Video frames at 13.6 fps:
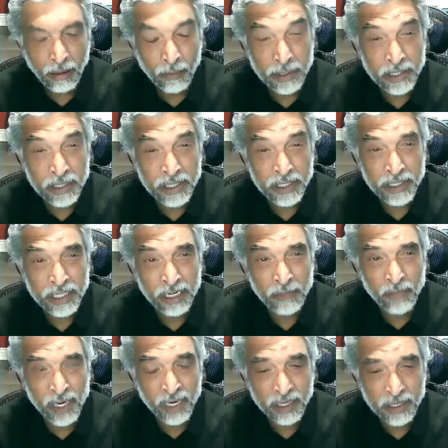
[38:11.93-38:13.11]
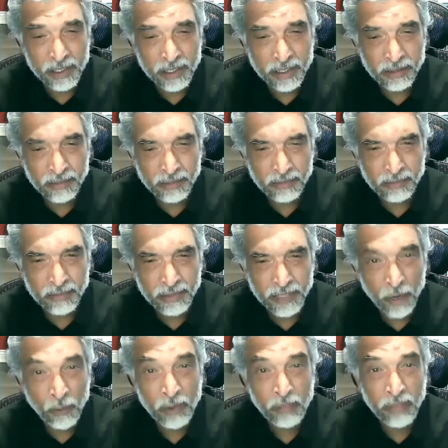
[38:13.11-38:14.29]
with the sincere prayers
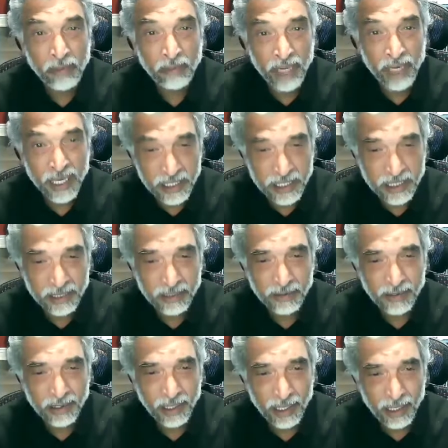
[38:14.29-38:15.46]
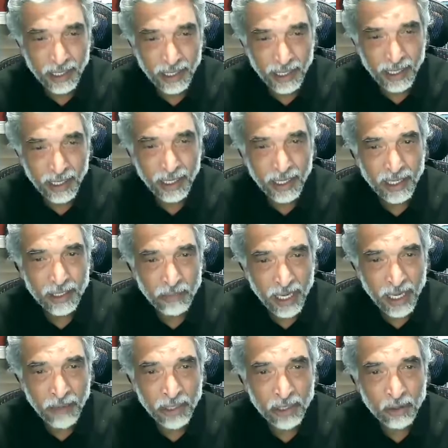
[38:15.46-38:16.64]
that we'll be blessed to be
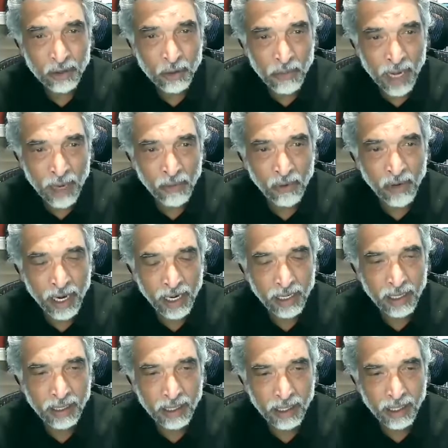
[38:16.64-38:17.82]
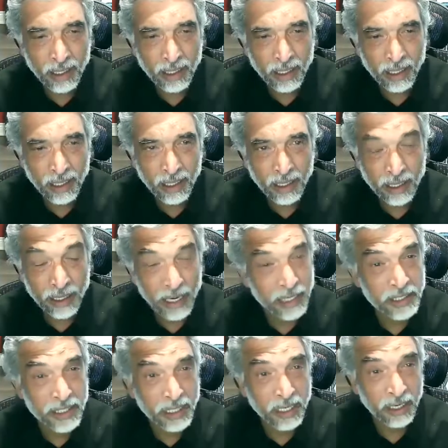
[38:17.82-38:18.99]
able to commemorate
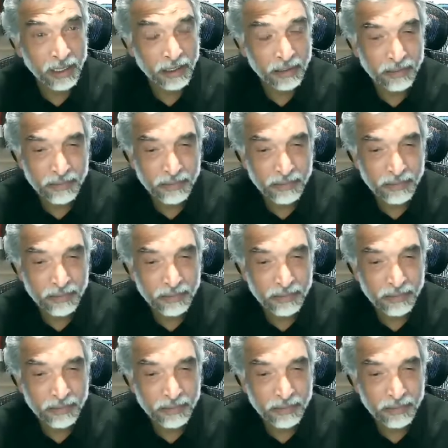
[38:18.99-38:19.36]
next year.